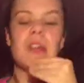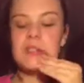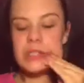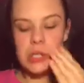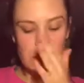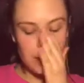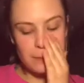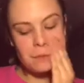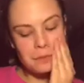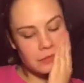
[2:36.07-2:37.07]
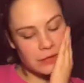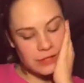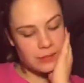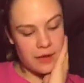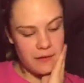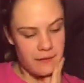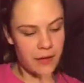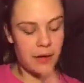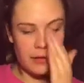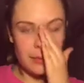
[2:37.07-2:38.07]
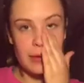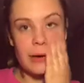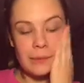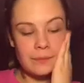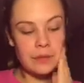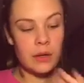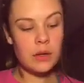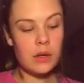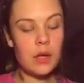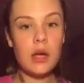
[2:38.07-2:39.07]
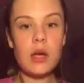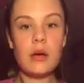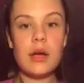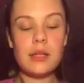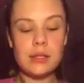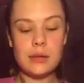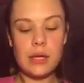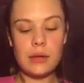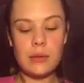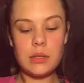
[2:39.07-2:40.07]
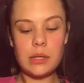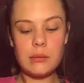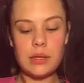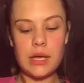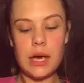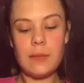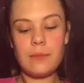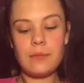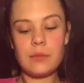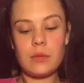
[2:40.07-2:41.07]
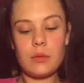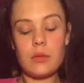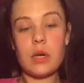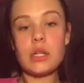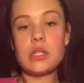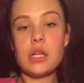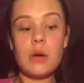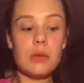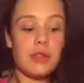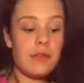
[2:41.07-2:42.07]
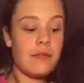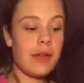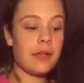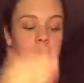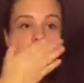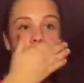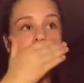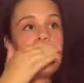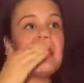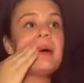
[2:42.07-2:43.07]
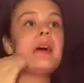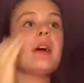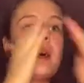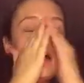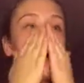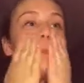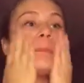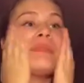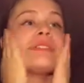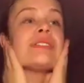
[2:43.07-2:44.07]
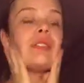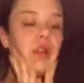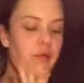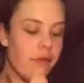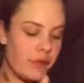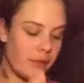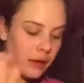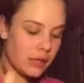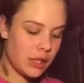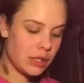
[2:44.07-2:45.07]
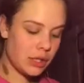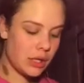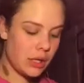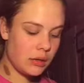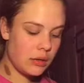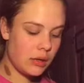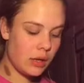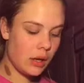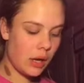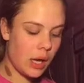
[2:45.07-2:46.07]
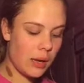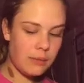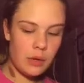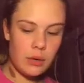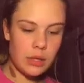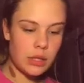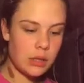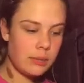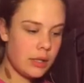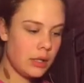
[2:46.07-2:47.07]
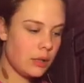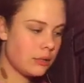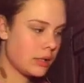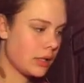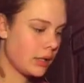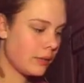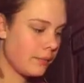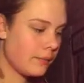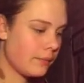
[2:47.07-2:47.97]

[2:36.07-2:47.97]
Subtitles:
So that's my favorite part. Okay, so now that we're done with that, we're gonna start with your face. So for foundation, I'm going to be using